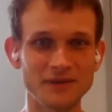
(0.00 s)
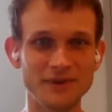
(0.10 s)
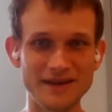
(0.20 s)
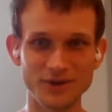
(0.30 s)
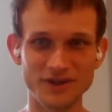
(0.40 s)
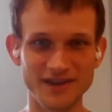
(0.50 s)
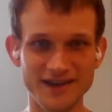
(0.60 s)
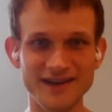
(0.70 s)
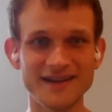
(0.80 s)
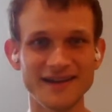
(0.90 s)
be able
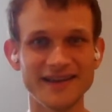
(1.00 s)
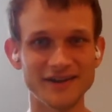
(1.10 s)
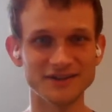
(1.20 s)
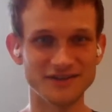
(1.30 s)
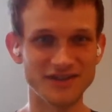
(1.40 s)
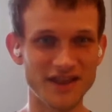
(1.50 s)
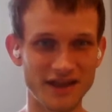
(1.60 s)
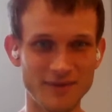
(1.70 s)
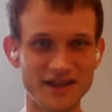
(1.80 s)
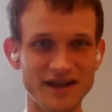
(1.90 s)
to get all of the
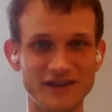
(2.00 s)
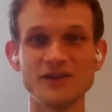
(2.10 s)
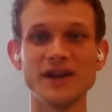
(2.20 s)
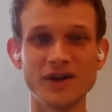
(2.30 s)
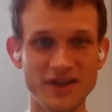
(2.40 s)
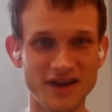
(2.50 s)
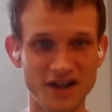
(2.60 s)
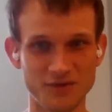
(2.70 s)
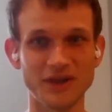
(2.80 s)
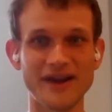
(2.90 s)
same stuff anyone else
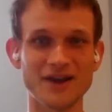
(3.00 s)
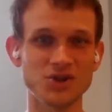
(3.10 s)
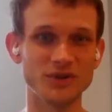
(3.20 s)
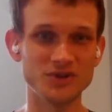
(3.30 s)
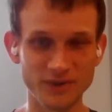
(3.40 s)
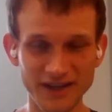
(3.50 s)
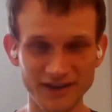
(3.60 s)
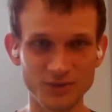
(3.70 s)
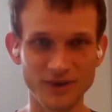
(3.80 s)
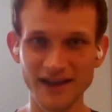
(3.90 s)
has without actually
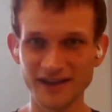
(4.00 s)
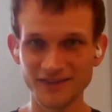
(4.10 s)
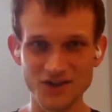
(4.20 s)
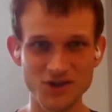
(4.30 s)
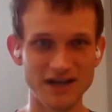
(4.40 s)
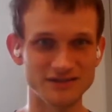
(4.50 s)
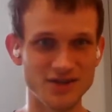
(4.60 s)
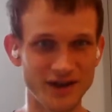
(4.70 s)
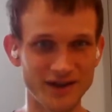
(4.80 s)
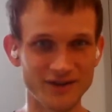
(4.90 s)
doing anything
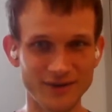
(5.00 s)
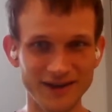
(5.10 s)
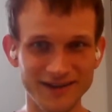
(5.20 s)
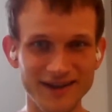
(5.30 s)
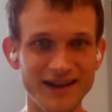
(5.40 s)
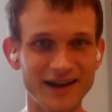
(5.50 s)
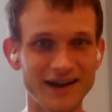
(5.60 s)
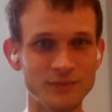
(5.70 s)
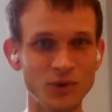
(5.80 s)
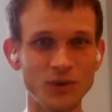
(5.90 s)
challenging, right?
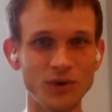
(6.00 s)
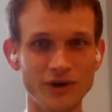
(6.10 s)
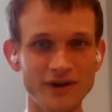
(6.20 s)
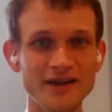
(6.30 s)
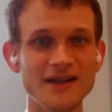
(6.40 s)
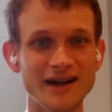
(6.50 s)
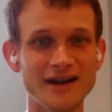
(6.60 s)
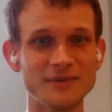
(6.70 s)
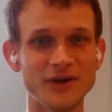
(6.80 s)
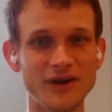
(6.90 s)
Or
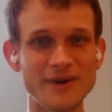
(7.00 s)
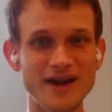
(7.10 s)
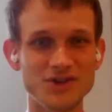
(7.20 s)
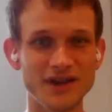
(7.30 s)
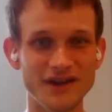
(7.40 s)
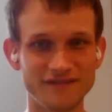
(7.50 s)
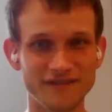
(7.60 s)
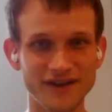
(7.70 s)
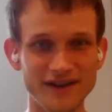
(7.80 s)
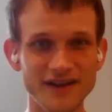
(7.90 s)
imagine if
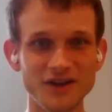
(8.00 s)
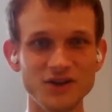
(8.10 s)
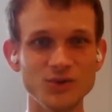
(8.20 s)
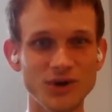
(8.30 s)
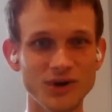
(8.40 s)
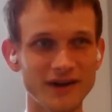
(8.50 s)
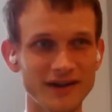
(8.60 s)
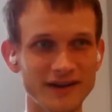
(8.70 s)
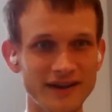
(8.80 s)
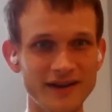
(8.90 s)
you
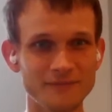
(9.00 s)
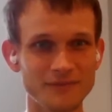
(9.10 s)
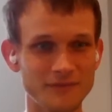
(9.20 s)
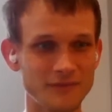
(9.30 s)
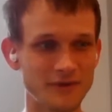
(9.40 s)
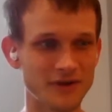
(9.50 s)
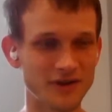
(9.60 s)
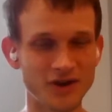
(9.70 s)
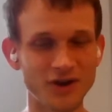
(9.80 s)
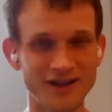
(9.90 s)
could
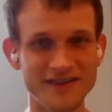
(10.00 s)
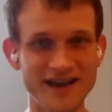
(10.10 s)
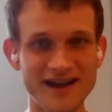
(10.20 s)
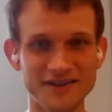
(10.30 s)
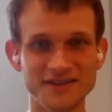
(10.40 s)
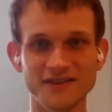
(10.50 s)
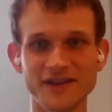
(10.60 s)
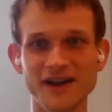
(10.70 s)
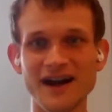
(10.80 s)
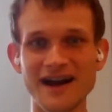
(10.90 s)
contact
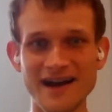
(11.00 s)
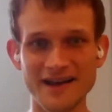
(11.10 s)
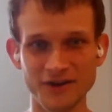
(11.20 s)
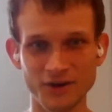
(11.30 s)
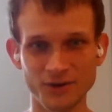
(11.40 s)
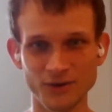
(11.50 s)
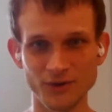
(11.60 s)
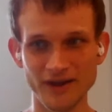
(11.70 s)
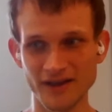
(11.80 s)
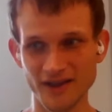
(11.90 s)
the guy
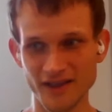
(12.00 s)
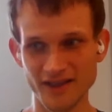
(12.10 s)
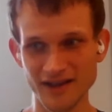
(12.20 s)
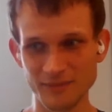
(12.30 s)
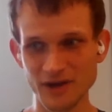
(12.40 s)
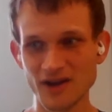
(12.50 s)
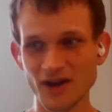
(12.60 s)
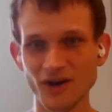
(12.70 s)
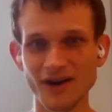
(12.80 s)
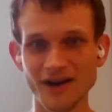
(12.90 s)
who is
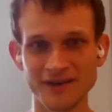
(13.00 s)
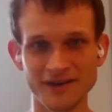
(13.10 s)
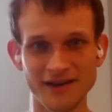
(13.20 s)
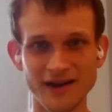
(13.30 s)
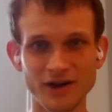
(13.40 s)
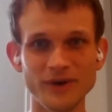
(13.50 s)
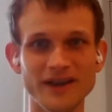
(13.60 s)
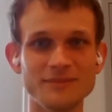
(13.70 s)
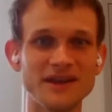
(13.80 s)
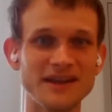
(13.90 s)
on
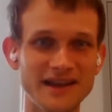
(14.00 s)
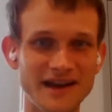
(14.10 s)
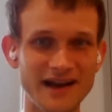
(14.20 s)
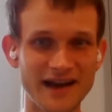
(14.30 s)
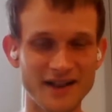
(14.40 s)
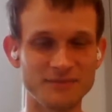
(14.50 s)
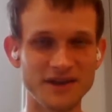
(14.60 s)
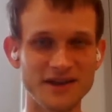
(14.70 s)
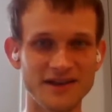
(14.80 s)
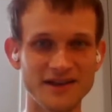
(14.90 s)
Wikipedia as
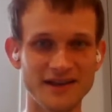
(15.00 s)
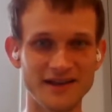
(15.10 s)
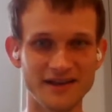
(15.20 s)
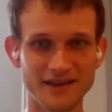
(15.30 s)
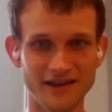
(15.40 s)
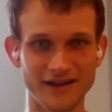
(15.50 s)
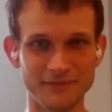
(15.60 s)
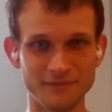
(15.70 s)
being